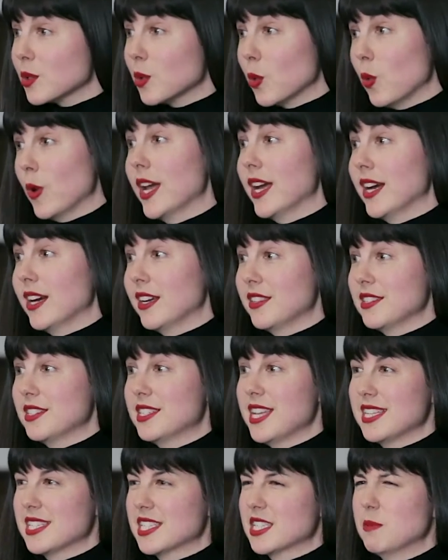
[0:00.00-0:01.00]
where there
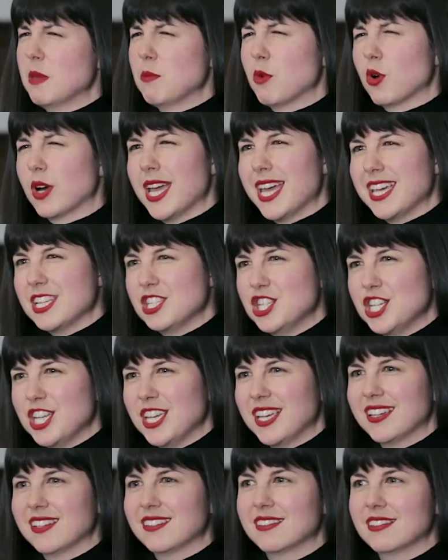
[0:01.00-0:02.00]
tends to be more
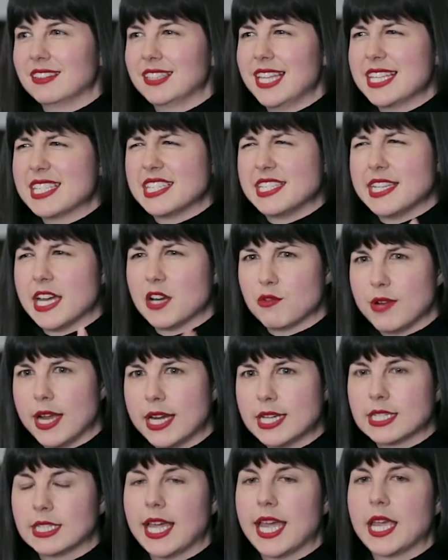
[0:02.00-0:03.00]
hedging, less
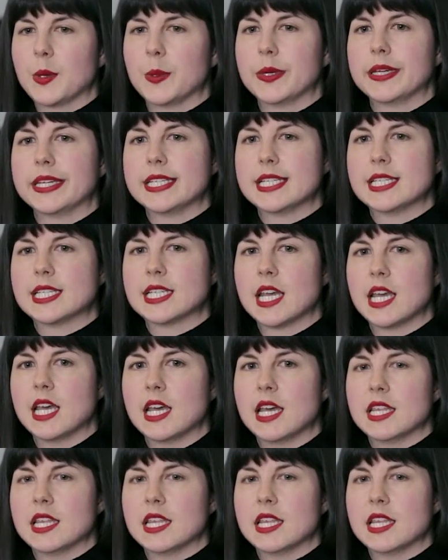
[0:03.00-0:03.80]
direct language,